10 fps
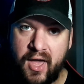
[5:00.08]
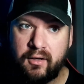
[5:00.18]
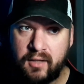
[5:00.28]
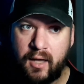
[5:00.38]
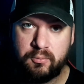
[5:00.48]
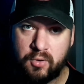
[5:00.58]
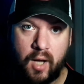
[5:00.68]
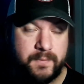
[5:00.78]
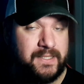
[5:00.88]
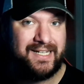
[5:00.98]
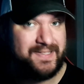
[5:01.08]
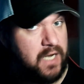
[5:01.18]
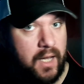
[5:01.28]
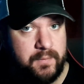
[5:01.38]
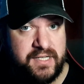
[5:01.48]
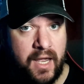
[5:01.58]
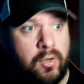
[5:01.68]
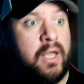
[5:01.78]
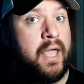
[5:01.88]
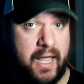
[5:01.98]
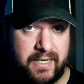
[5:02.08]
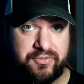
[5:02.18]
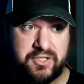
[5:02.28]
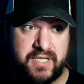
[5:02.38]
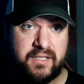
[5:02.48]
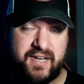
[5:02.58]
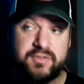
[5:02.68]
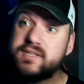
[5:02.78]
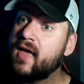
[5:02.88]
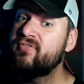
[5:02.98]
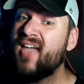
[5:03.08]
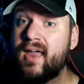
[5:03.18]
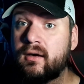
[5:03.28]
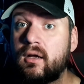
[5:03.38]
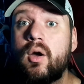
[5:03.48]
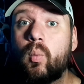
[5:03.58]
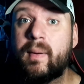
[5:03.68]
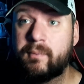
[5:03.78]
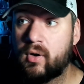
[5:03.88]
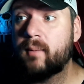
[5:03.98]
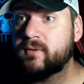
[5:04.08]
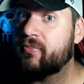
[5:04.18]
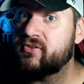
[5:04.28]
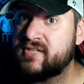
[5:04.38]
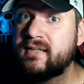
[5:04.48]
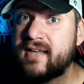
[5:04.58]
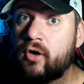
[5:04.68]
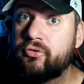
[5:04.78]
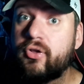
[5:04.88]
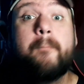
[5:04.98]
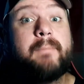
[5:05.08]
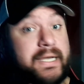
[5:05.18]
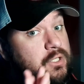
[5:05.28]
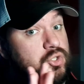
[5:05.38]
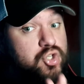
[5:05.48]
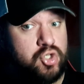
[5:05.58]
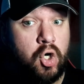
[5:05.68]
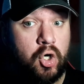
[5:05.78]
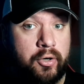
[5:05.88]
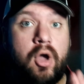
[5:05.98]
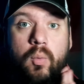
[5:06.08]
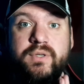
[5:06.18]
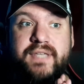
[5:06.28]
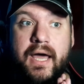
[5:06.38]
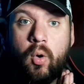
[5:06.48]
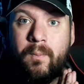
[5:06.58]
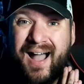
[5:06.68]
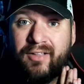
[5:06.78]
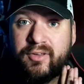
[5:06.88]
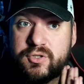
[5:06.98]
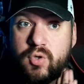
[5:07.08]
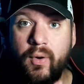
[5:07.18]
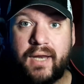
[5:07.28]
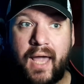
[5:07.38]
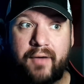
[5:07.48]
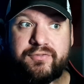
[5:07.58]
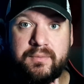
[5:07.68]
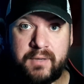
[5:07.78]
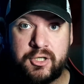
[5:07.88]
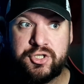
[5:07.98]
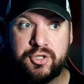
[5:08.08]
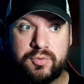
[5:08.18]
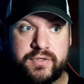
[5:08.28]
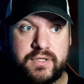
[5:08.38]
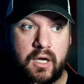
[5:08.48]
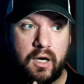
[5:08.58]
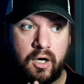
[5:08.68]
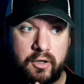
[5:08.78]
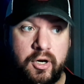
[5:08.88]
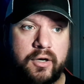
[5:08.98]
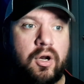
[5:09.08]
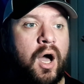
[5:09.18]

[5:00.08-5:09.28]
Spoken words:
allowed Merab to get his timing down and get the takedowns. And then when Merab got the takedowns, my concern was that O'Malley was going to have some issues, or I thought